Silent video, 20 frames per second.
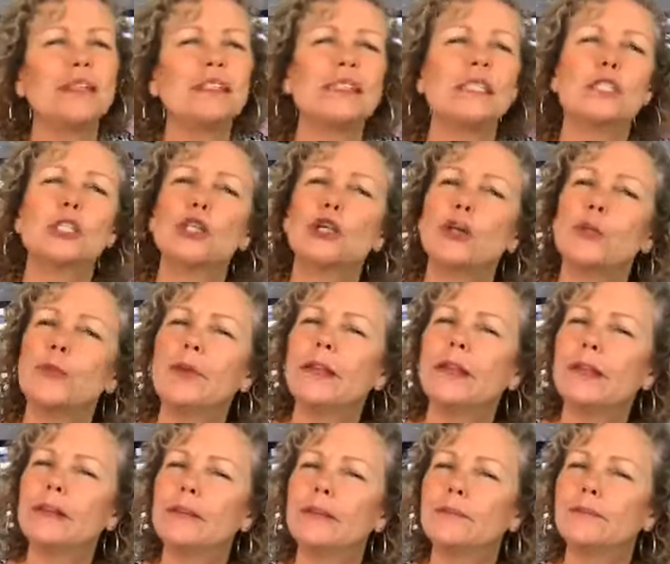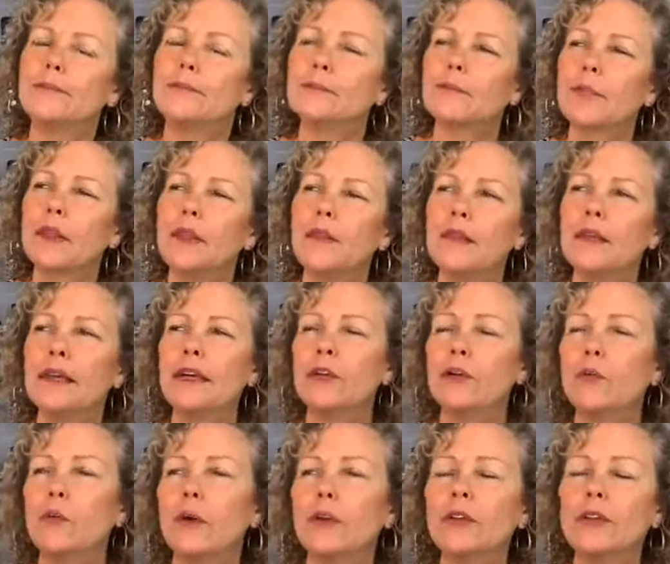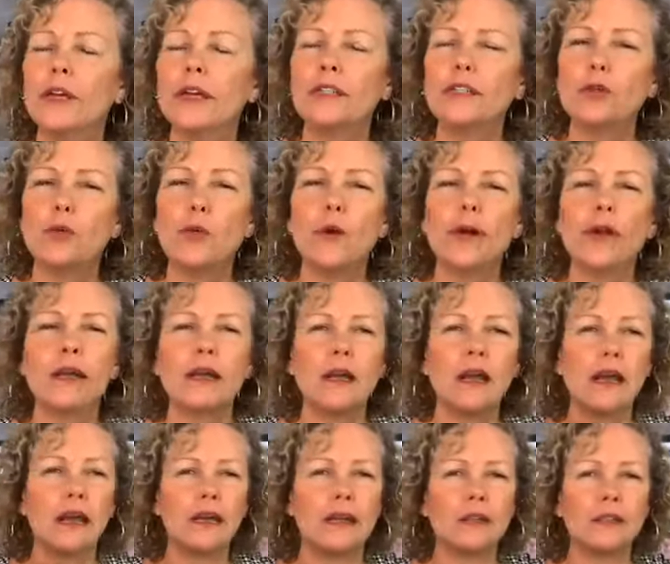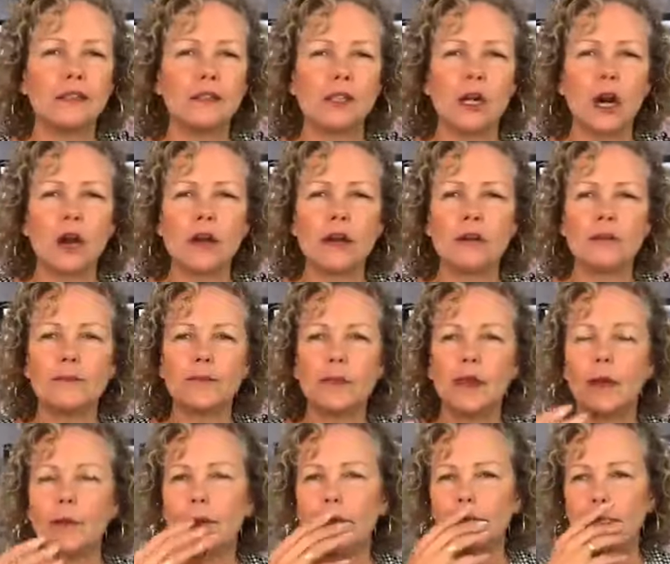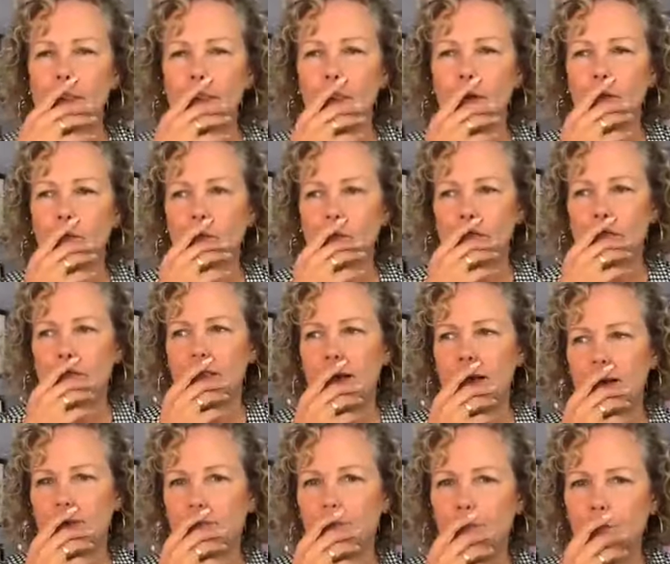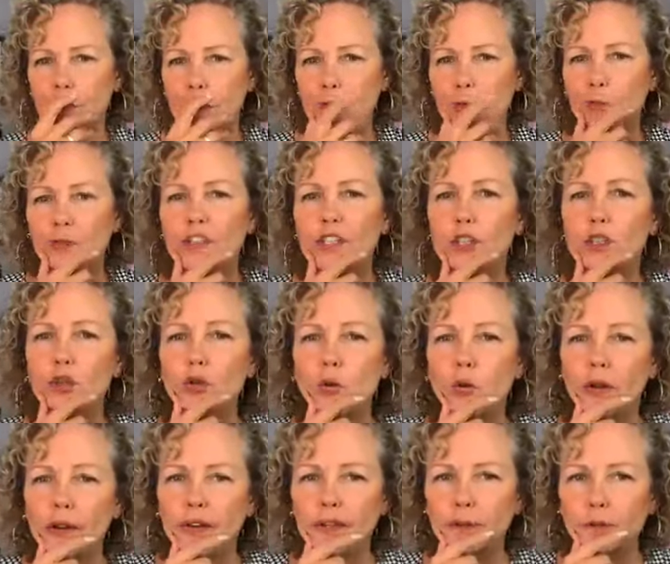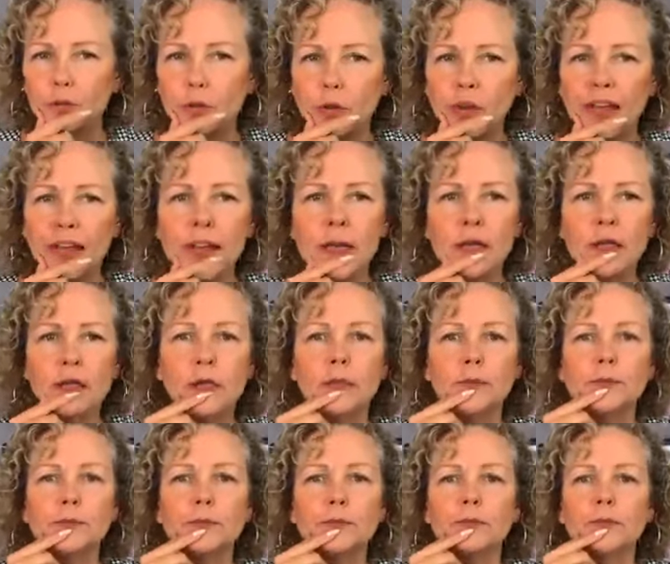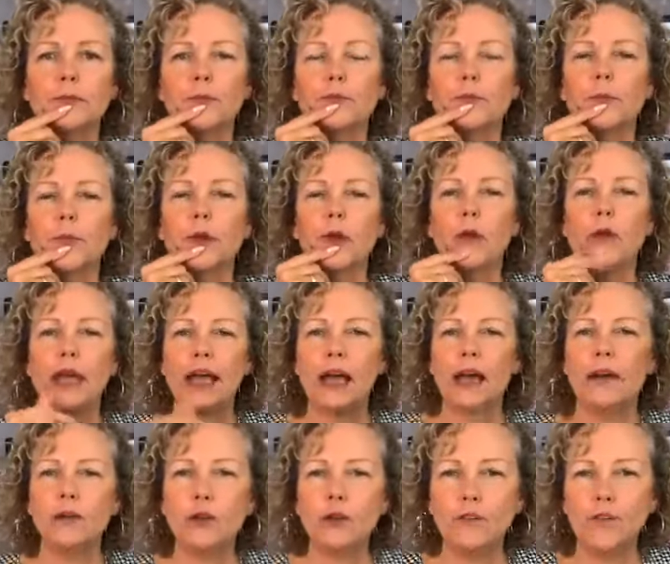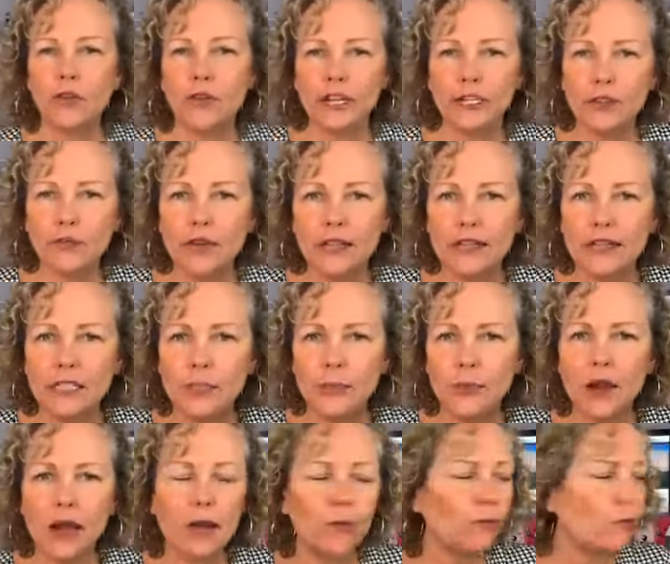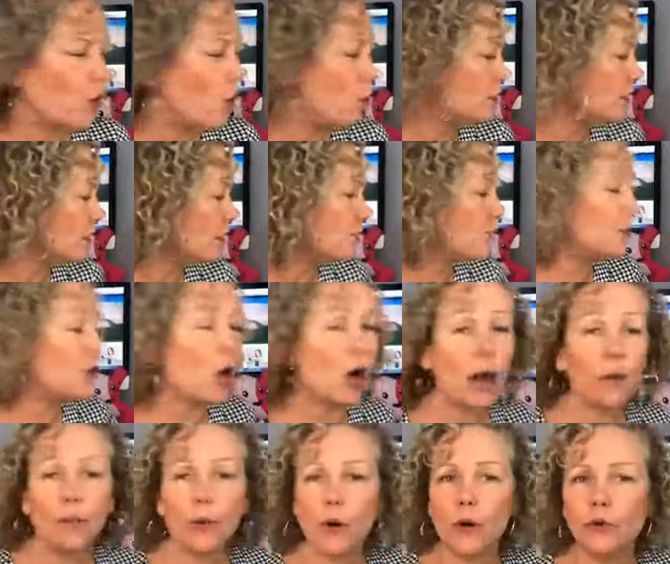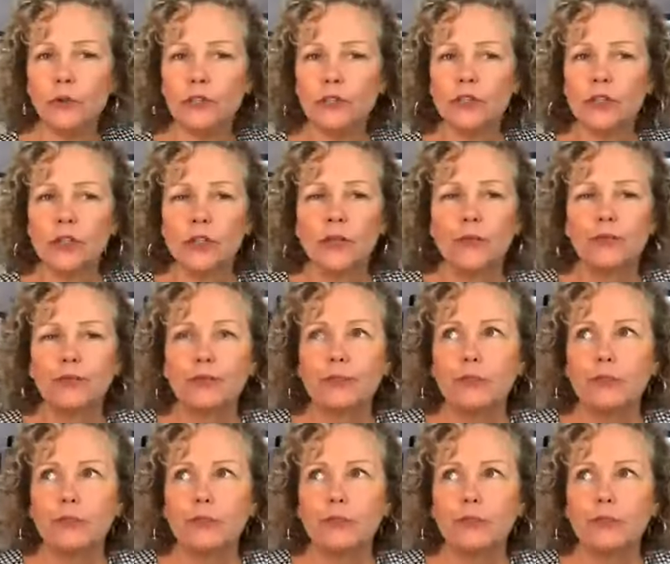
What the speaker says: misinterpreted in the keto world. So where can I start? I'm going to start with a story, okay? Okay, I don't know if you guys read this, but I wrote a blog post